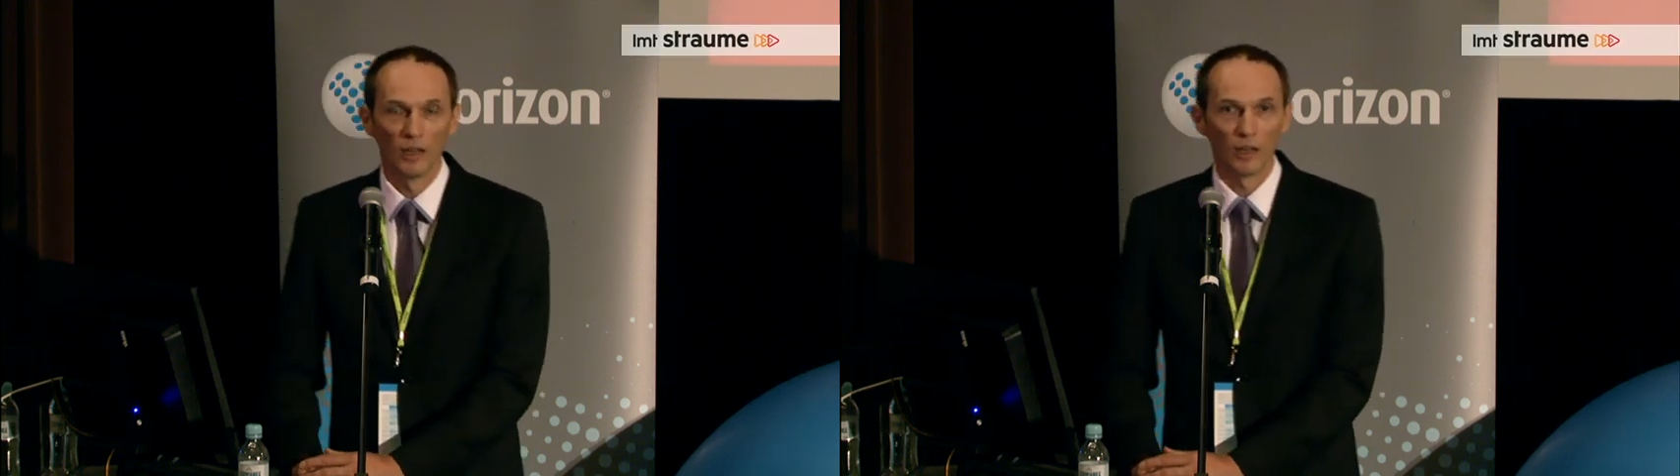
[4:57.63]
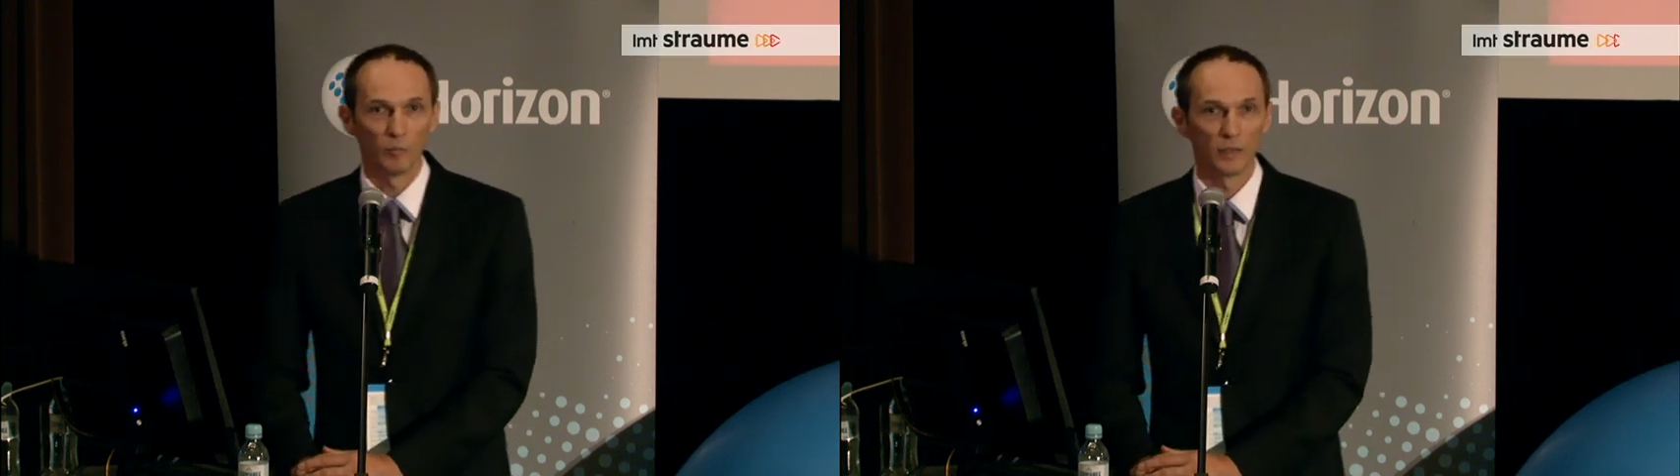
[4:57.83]

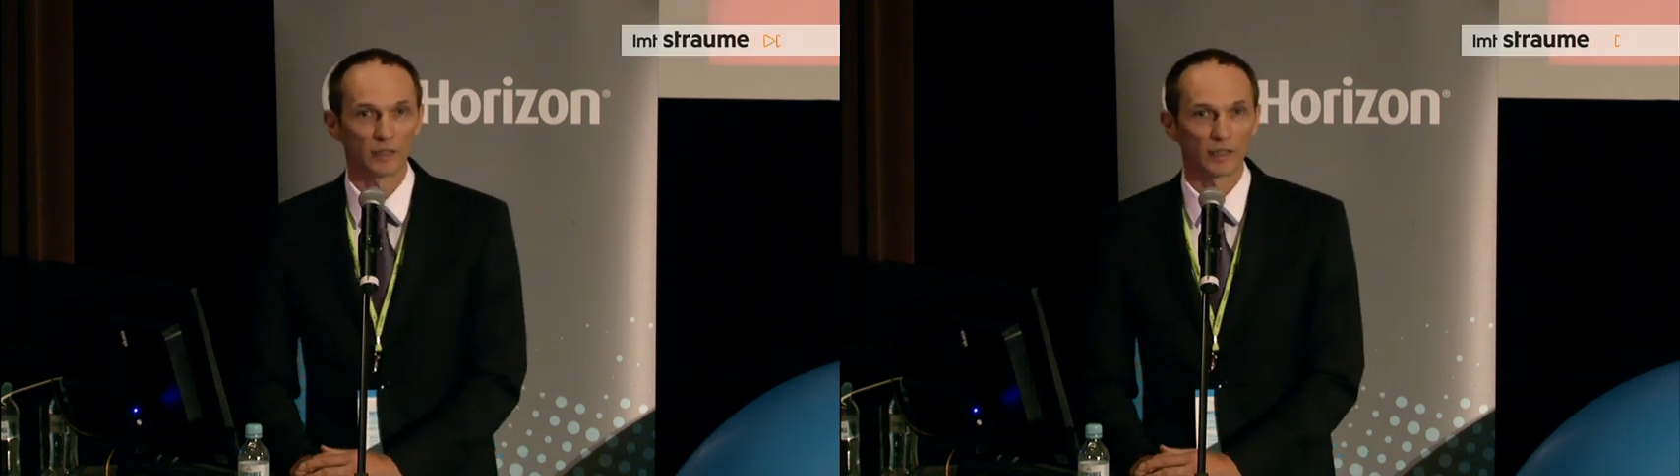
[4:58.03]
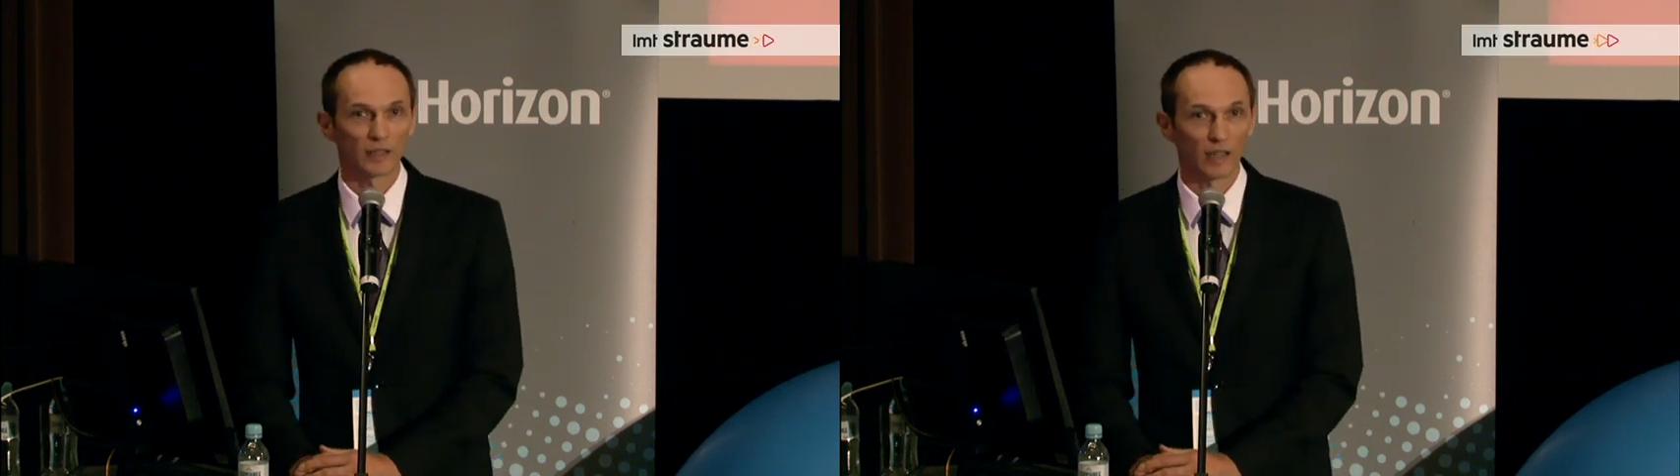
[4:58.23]
a
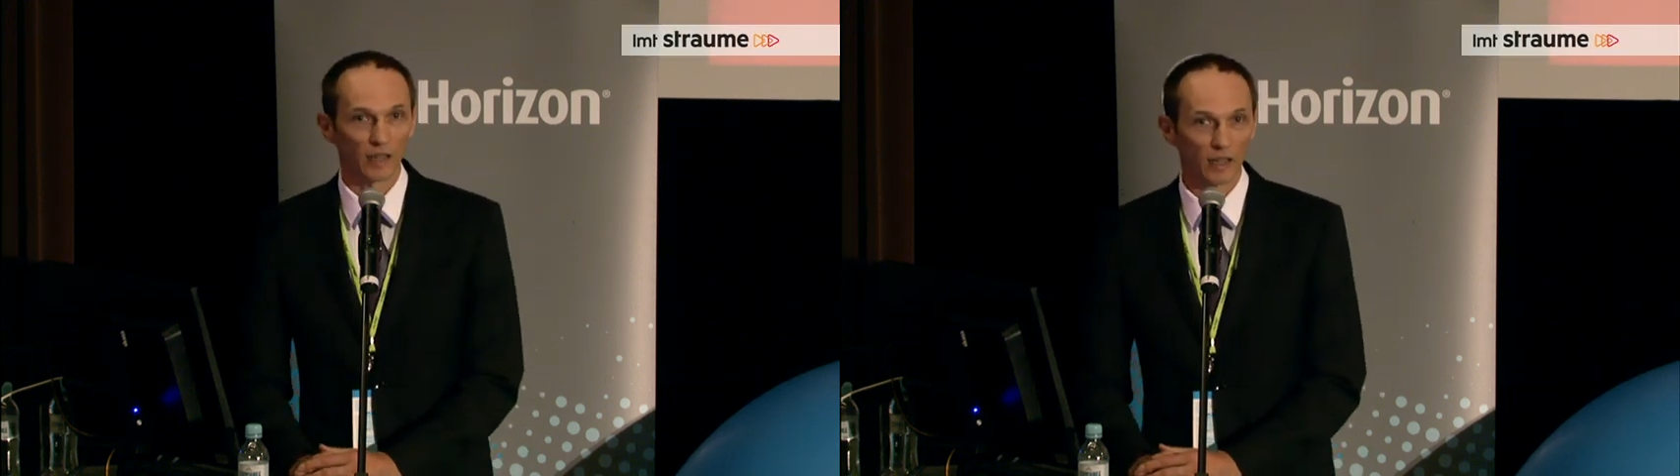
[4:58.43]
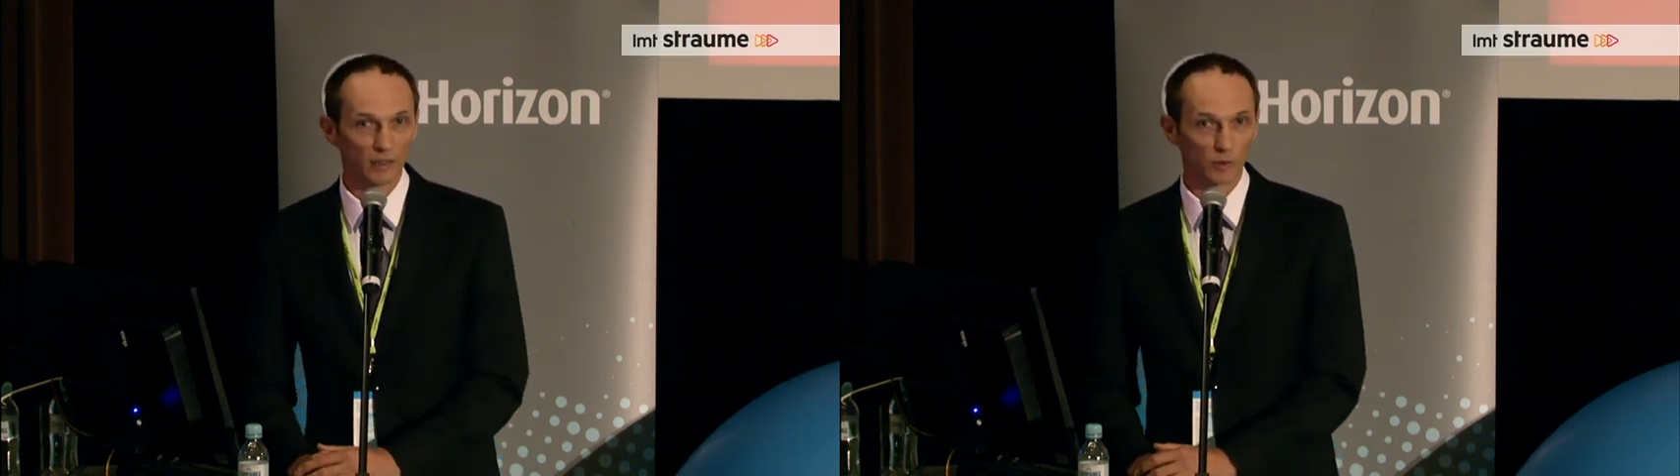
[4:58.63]
business
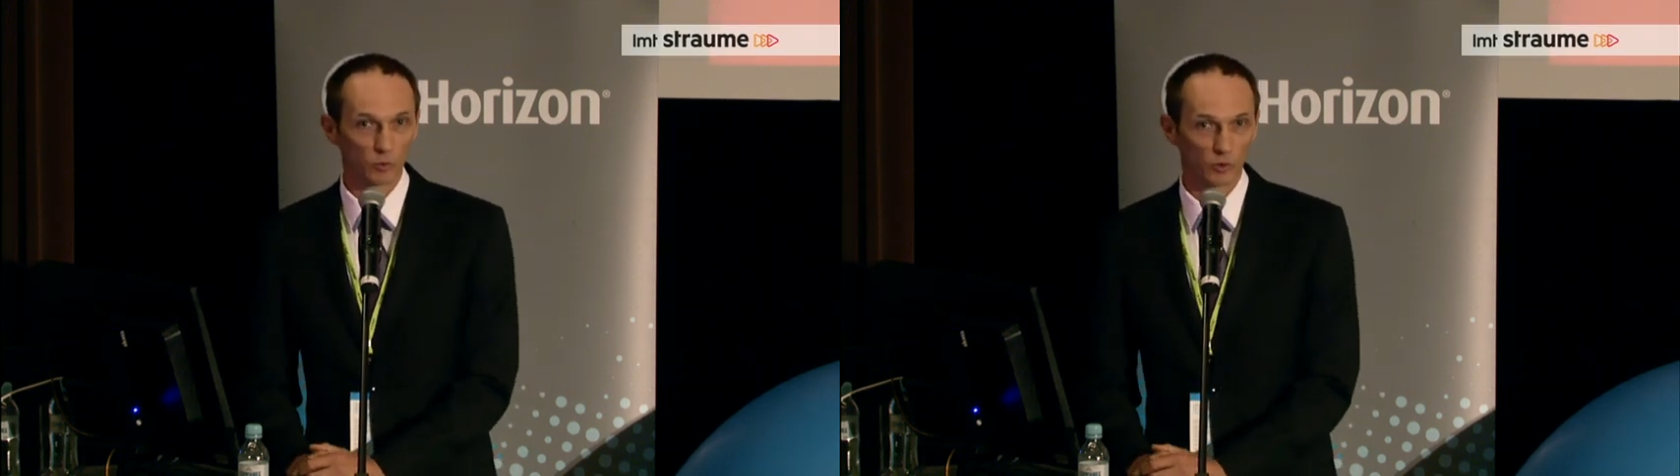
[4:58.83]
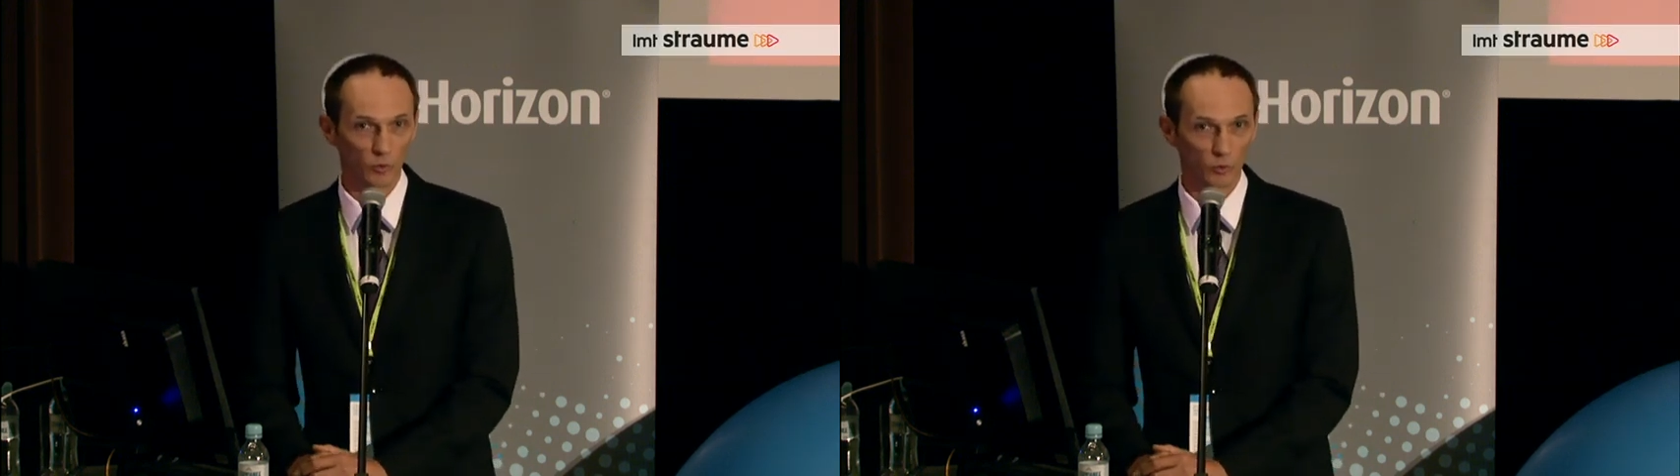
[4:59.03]
analyst
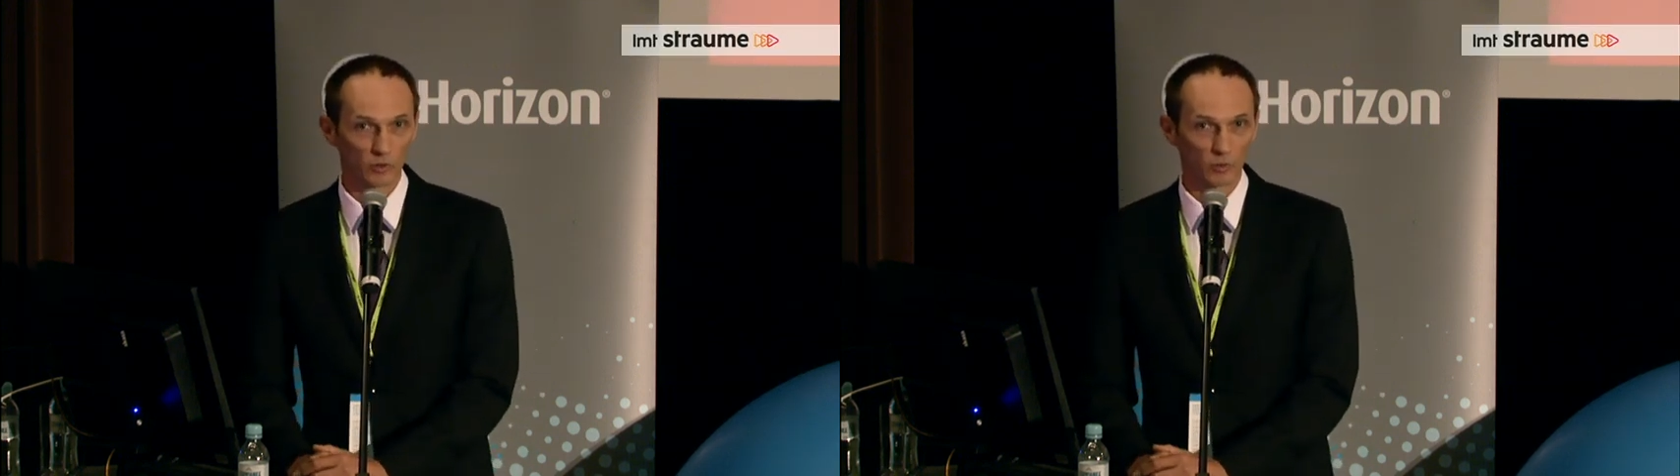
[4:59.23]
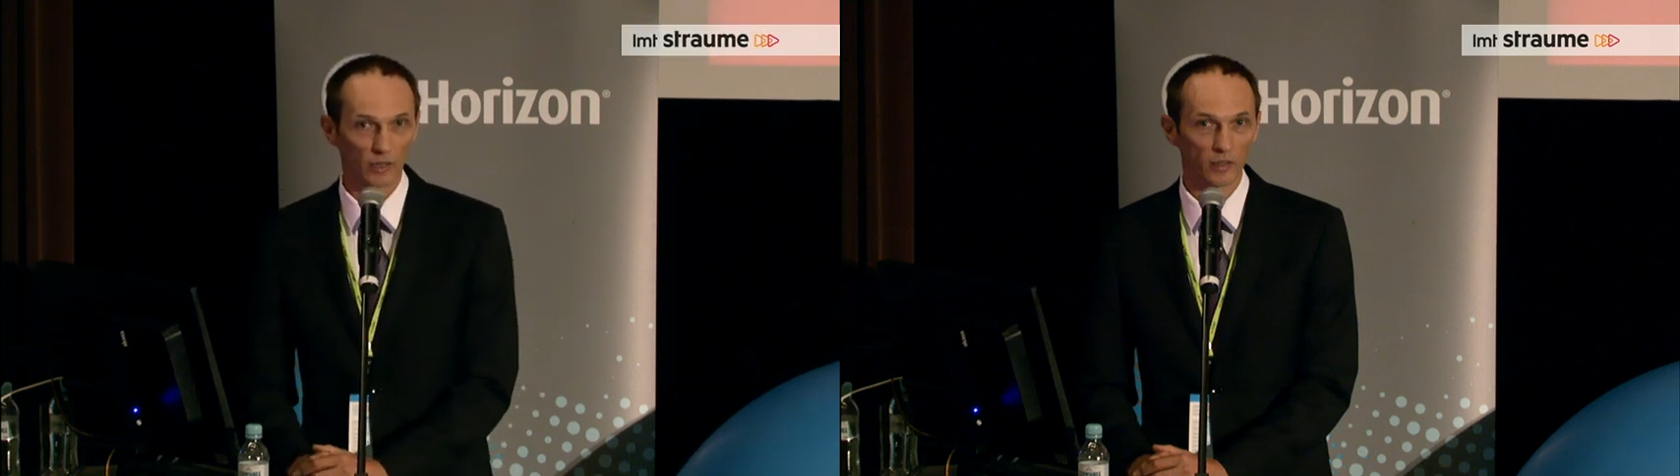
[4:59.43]
would
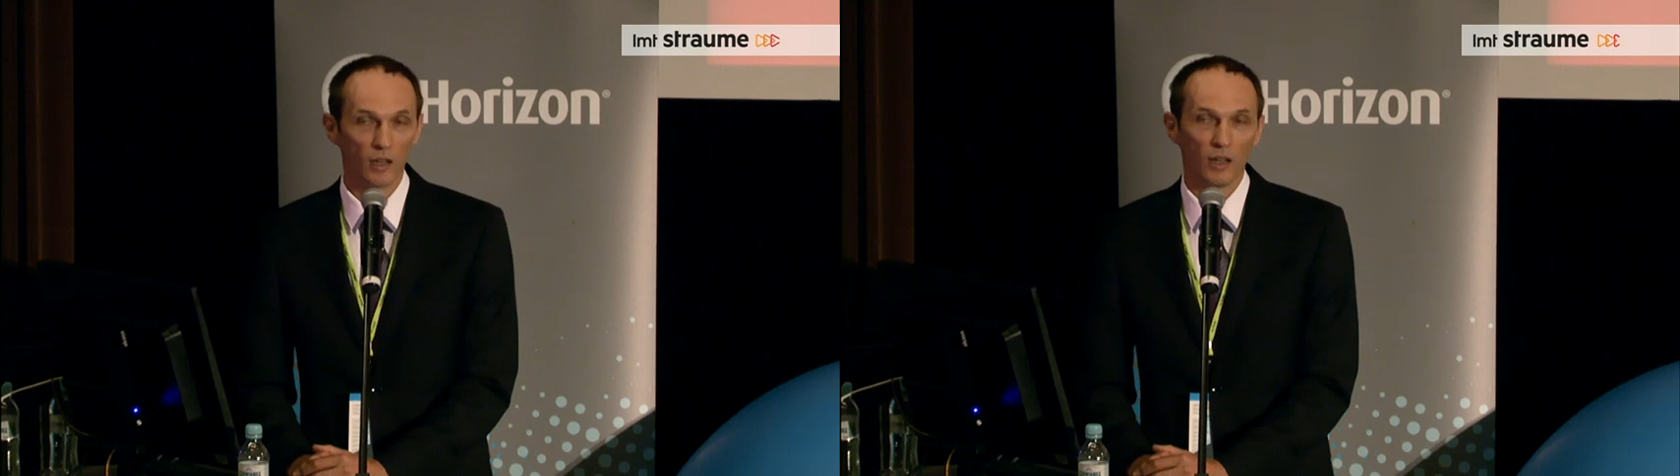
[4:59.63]
use, right?